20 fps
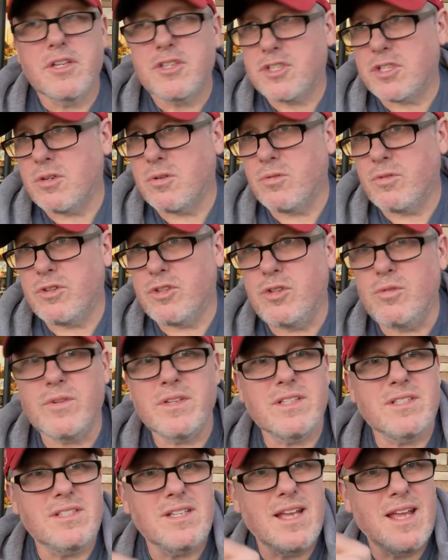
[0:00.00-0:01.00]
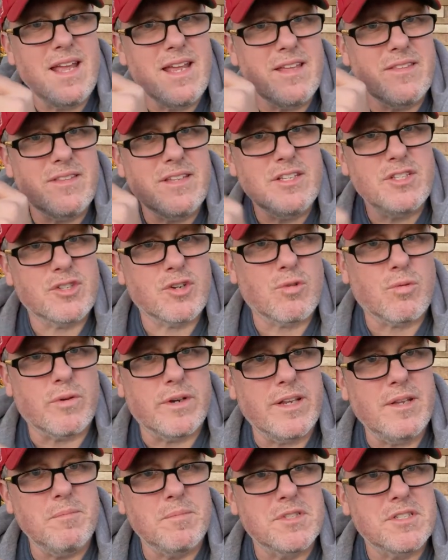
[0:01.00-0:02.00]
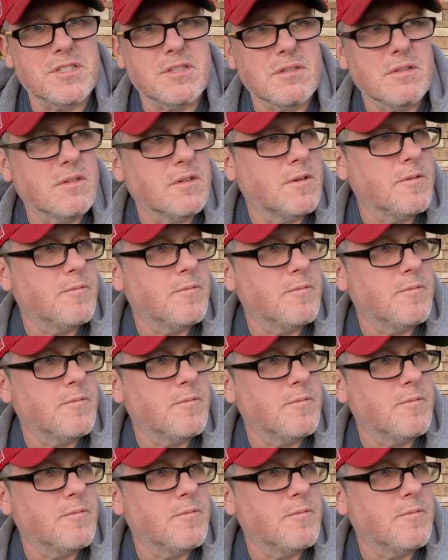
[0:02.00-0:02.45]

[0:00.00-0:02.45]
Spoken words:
So you can take these creeps